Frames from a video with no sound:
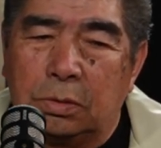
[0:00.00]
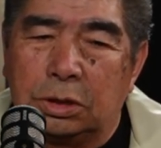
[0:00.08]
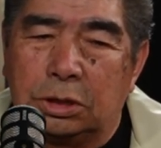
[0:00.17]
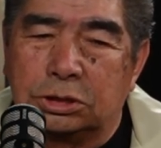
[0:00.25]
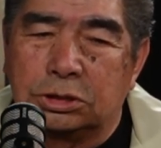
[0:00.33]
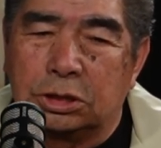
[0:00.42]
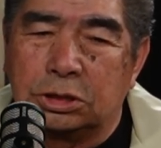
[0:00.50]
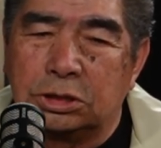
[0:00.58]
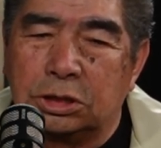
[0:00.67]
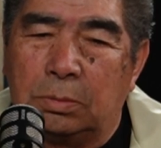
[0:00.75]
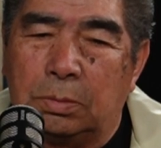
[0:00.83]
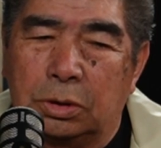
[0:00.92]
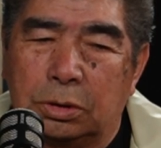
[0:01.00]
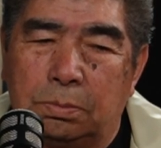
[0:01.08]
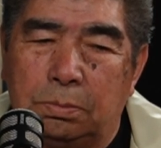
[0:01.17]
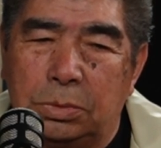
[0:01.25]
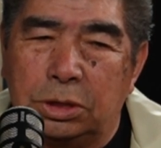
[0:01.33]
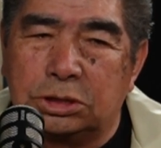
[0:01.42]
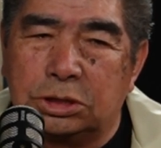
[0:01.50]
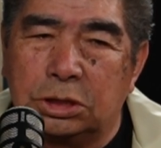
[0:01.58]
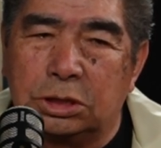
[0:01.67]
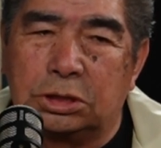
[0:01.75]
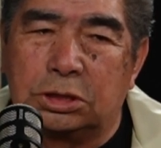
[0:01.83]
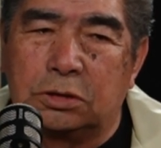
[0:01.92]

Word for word: were discussing about missions,